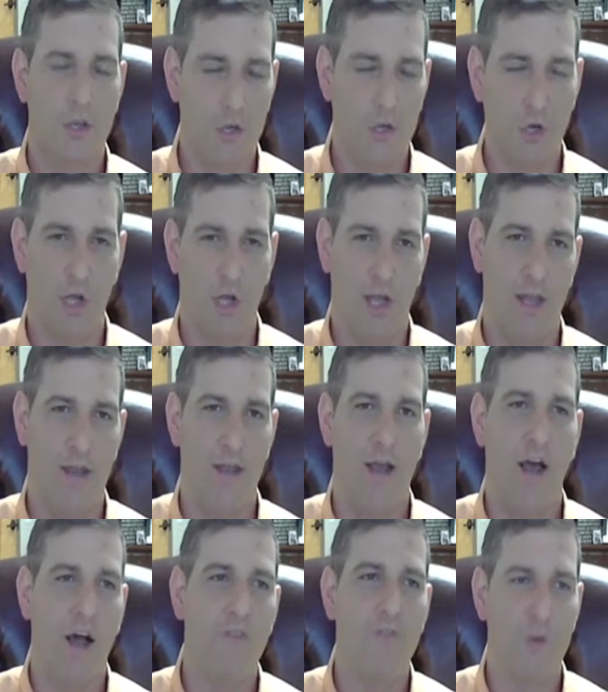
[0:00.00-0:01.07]
good
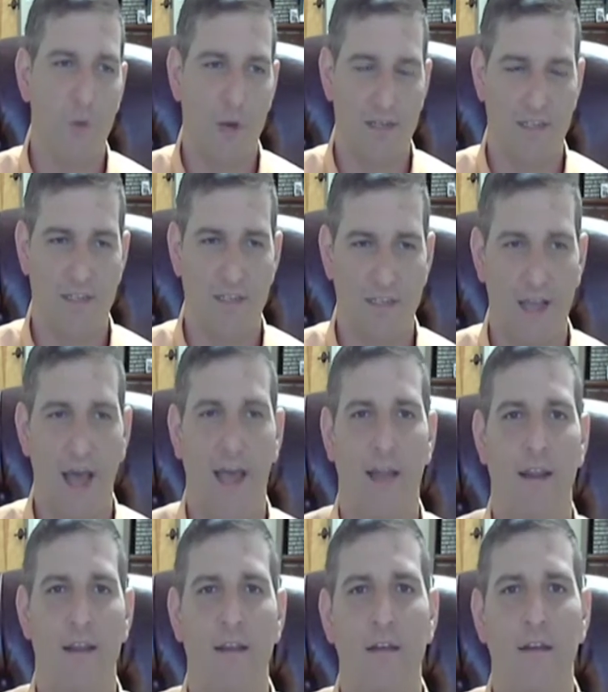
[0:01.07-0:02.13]
of U.S. society.